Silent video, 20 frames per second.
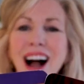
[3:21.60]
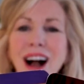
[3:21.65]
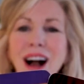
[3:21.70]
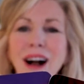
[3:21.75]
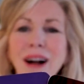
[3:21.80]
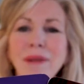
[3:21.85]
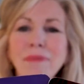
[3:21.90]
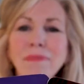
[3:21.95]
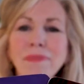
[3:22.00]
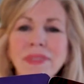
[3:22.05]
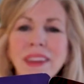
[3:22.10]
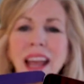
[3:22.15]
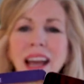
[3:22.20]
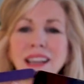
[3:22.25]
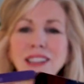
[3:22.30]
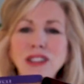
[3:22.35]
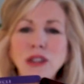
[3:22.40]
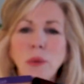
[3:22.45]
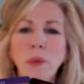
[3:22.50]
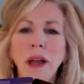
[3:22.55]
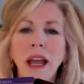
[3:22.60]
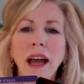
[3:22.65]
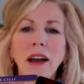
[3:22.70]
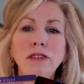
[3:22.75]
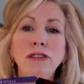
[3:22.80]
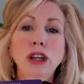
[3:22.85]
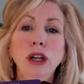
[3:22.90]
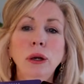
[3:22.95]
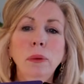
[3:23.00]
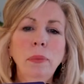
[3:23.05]
um, so we
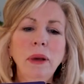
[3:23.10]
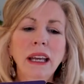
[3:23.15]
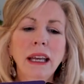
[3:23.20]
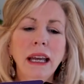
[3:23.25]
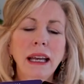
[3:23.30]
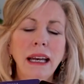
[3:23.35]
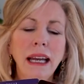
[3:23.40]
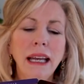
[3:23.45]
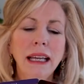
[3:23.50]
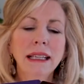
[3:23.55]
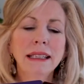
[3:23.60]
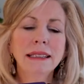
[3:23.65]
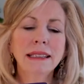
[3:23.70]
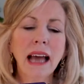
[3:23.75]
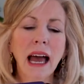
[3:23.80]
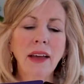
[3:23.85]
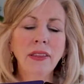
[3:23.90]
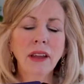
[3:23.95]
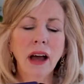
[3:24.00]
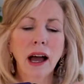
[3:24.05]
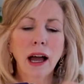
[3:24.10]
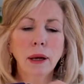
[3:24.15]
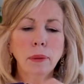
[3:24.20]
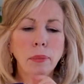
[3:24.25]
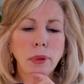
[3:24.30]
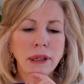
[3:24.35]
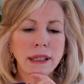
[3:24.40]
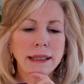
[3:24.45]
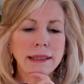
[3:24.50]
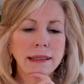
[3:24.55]
have new beginnings and the high
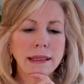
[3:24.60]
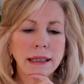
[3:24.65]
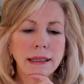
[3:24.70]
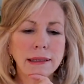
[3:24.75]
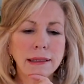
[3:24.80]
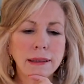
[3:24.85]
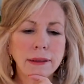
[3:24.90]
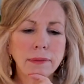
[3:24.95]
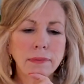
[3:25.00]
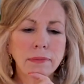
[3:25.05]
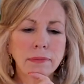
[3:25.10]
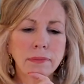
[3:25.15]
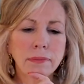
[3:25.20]
priestess.